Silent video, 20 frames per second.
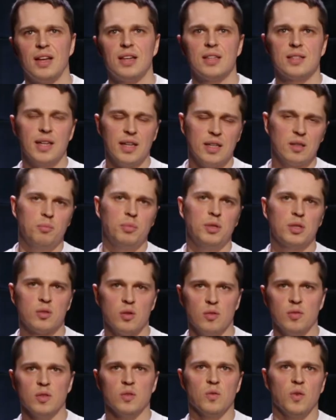Second piece
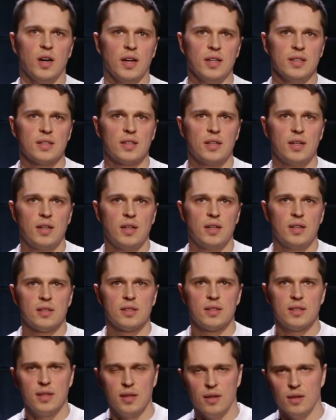of advice:
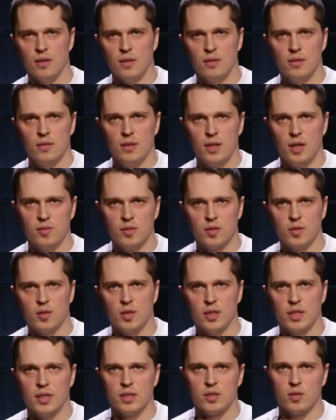sell after
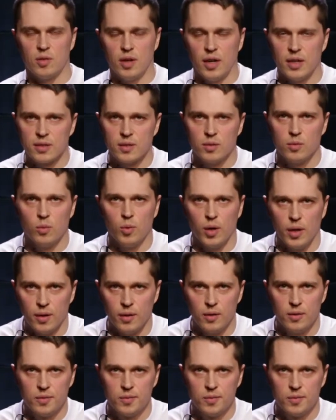it has risen well.